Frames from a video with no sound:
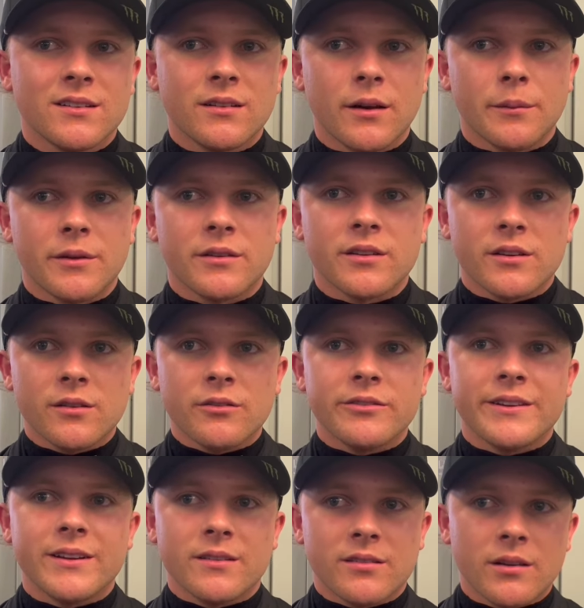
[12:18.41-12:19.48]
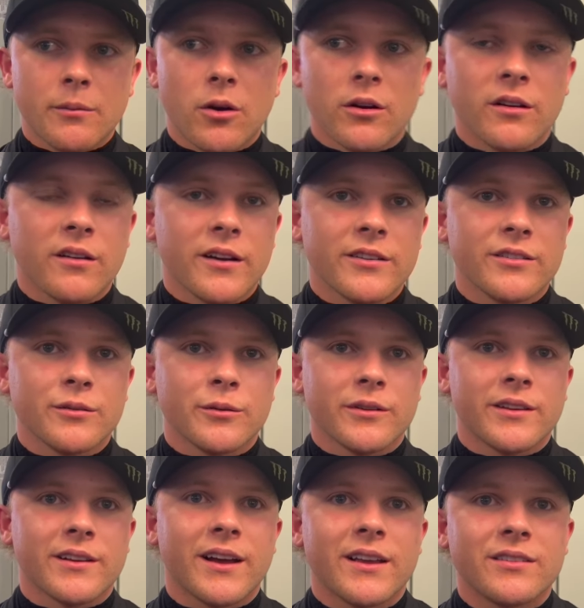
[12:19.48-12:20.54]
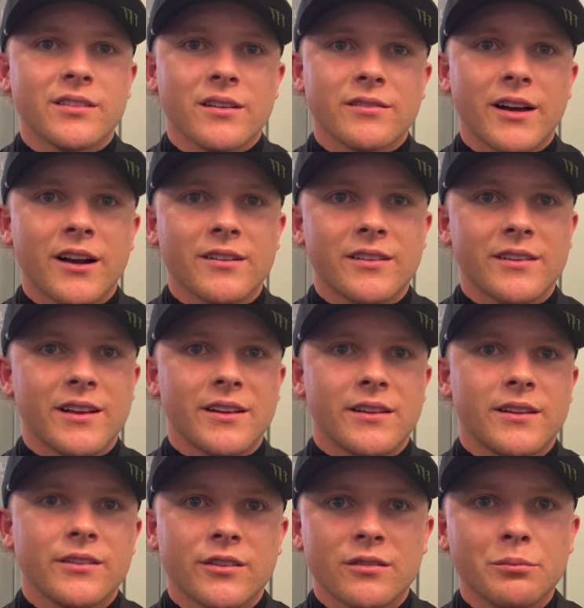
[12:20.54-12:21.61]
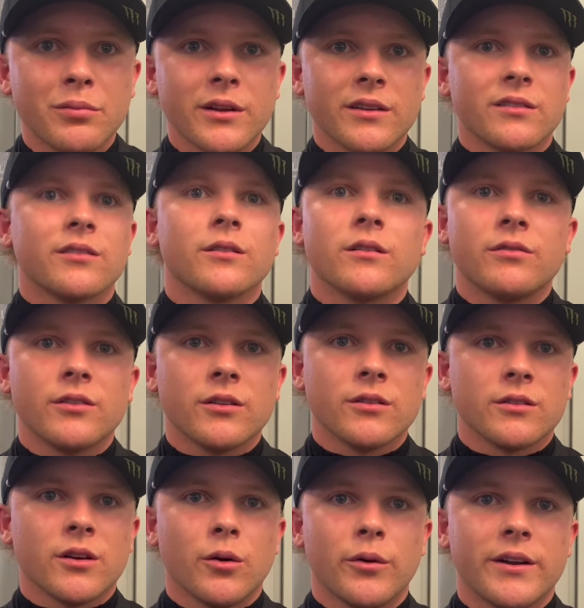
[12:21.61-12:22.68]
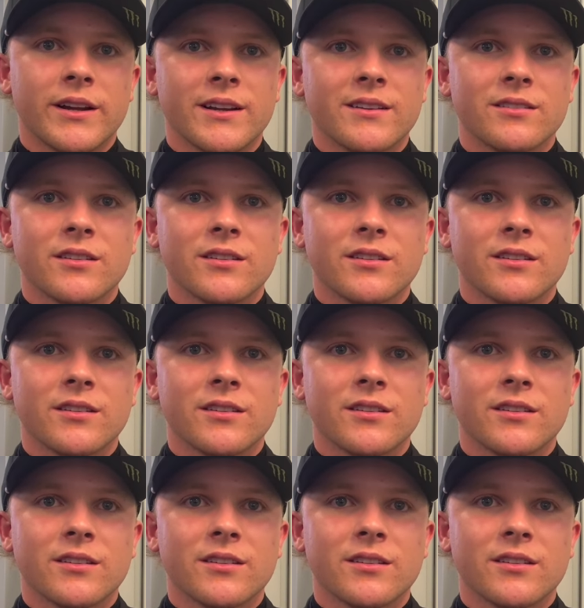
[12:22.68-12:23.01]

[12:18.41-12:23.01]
I mean, it's like you've seen it in some ARCA races where the guys save tires at the end and they just blitz through the field and get one in.